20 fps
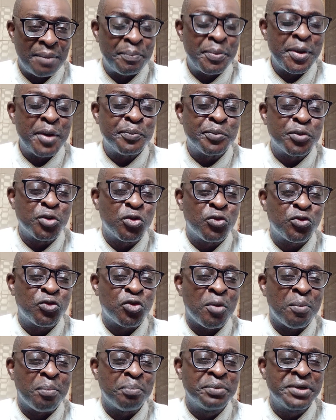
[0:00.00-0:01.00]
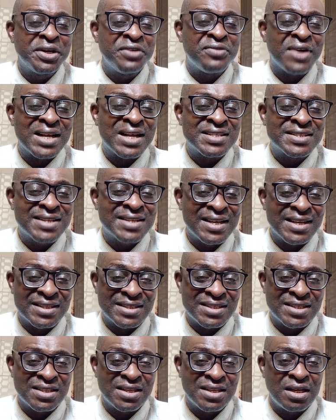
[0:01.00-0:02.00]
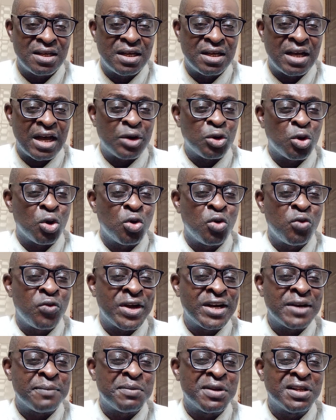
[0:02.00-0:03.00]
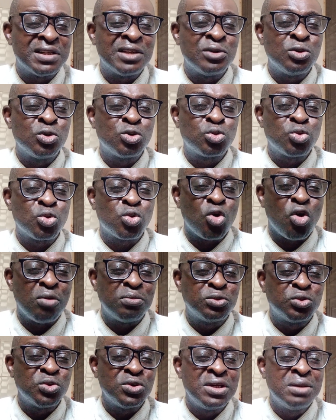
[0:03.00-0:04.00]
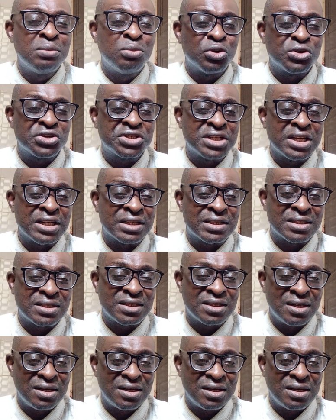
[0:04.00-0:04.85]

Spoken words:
People from river states and all over the place, they used to come to Imo State